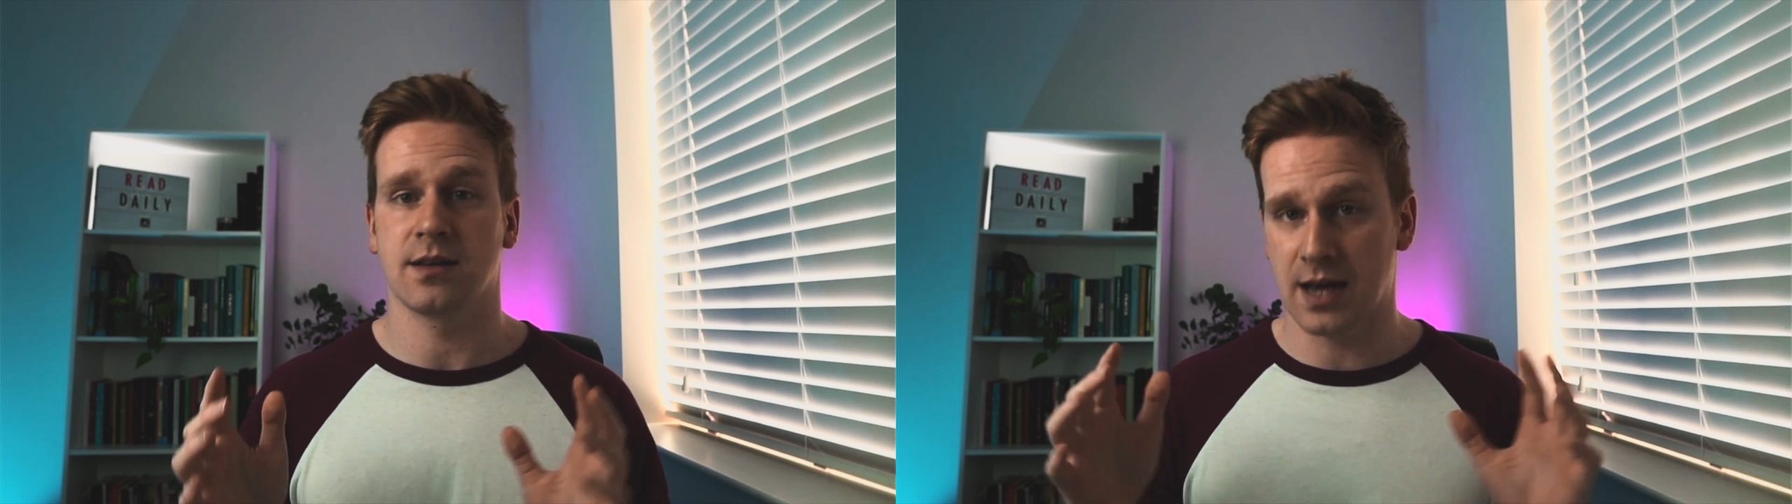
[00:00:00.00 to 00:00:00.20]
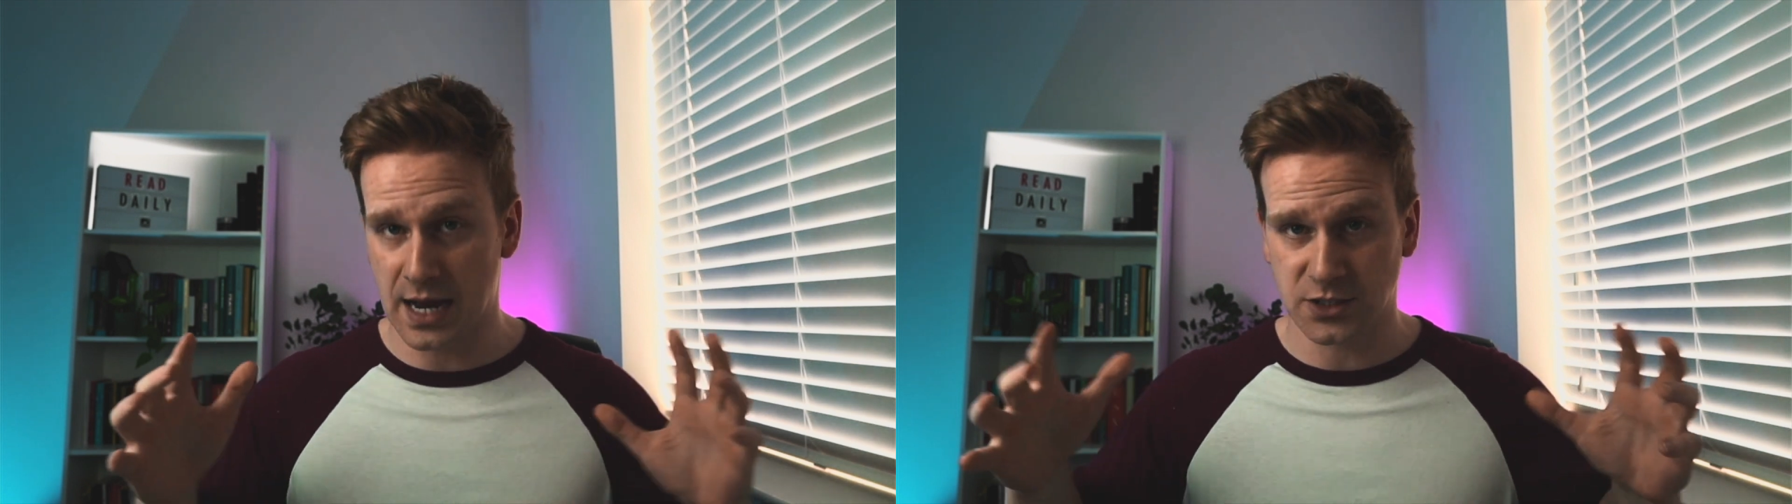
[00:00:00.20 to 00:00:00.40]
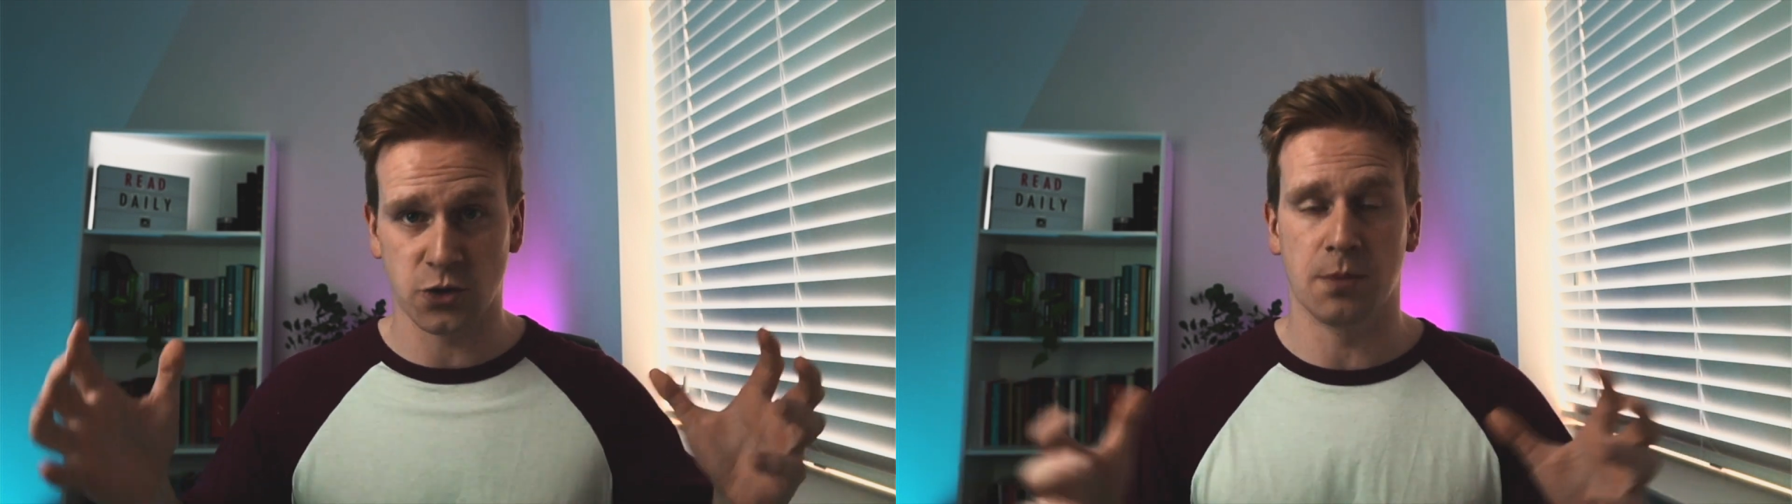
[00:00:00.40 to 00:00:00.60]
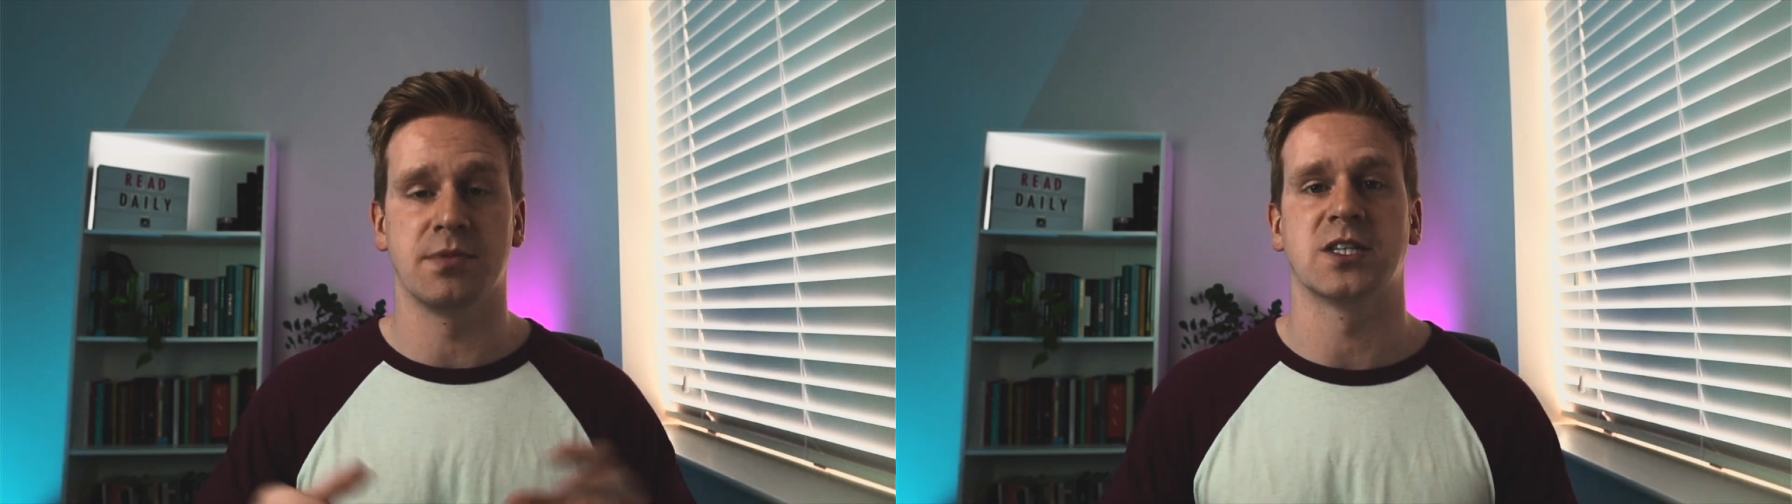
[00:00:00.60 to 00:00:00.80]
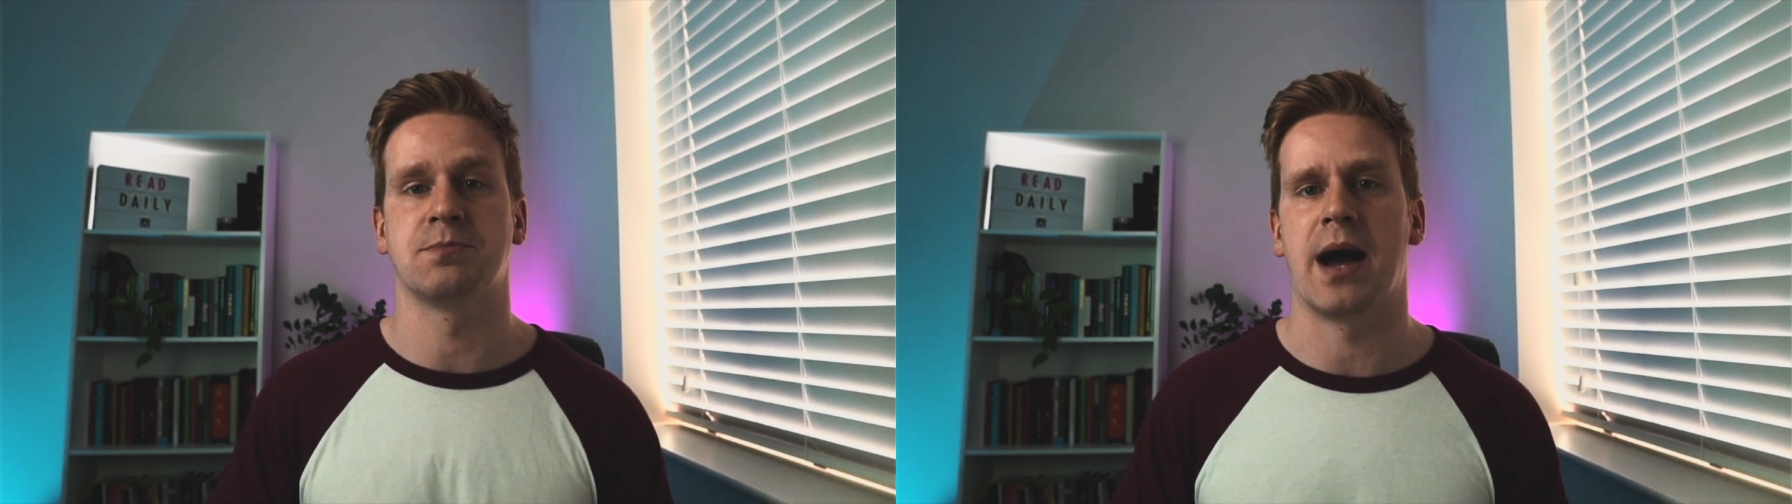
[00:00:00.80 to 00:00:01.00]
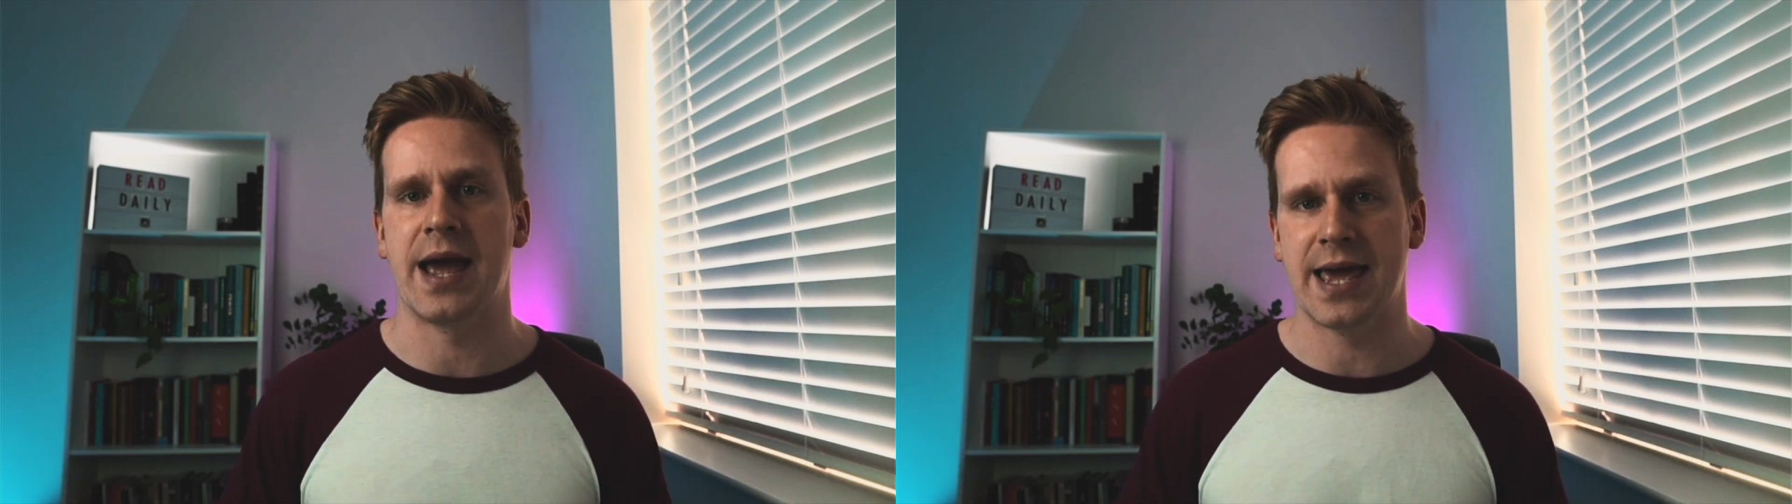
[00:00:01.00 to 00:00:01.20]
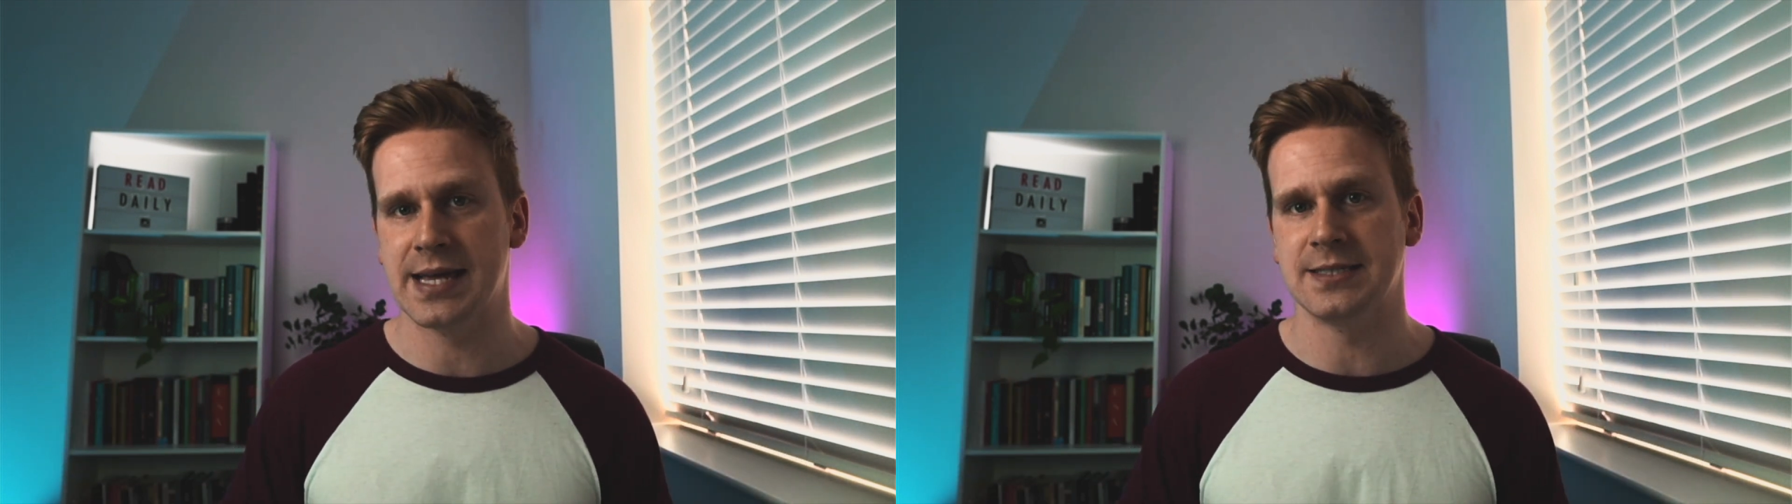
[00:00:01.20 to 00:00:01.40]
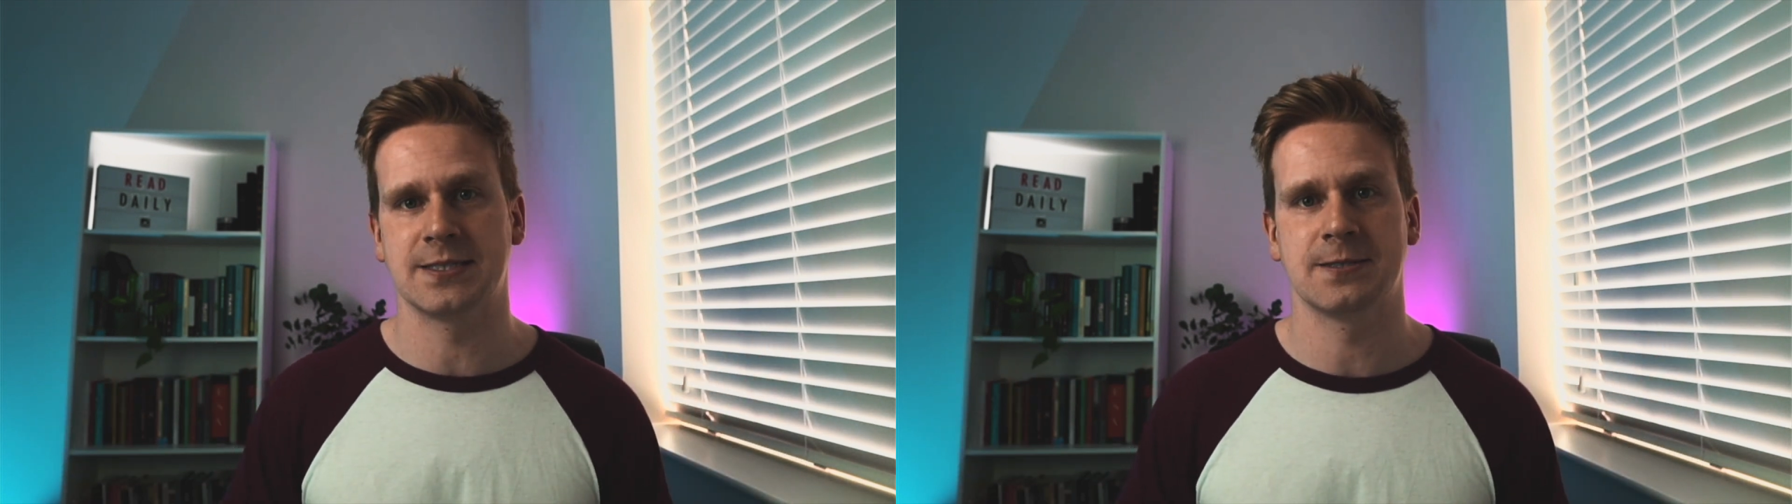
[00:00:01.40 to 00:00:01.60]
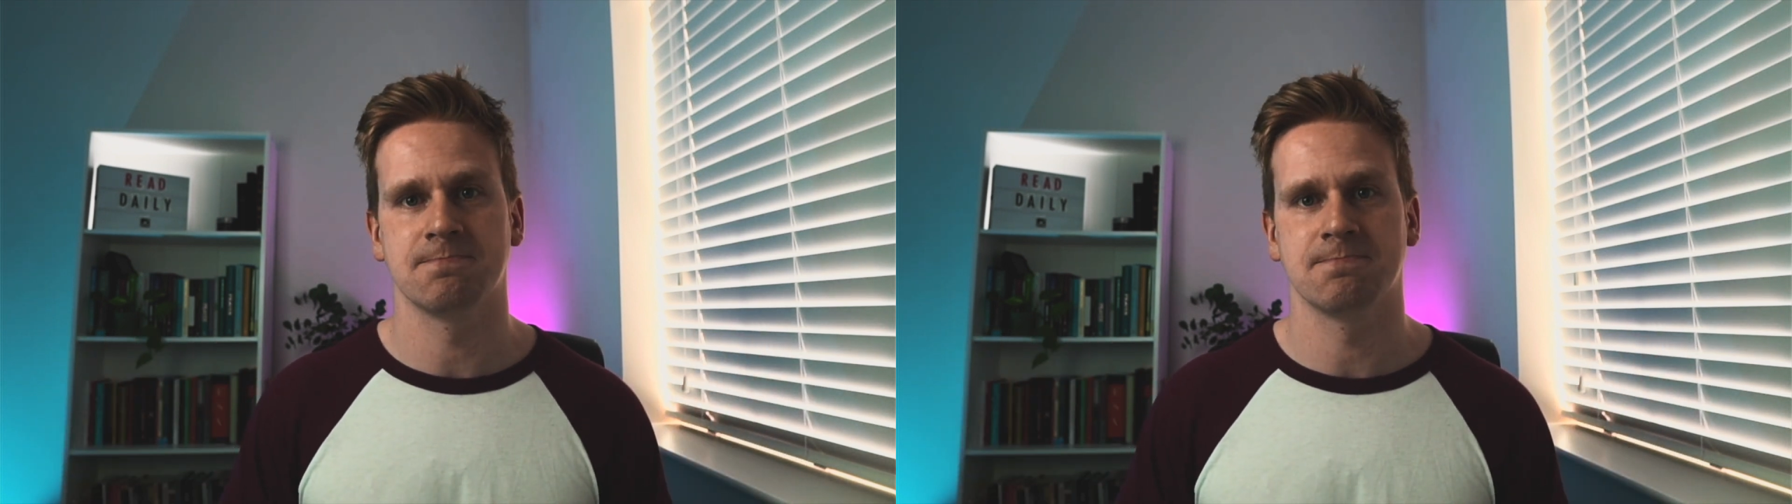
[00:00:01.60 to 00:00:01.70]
as a group, the spy is.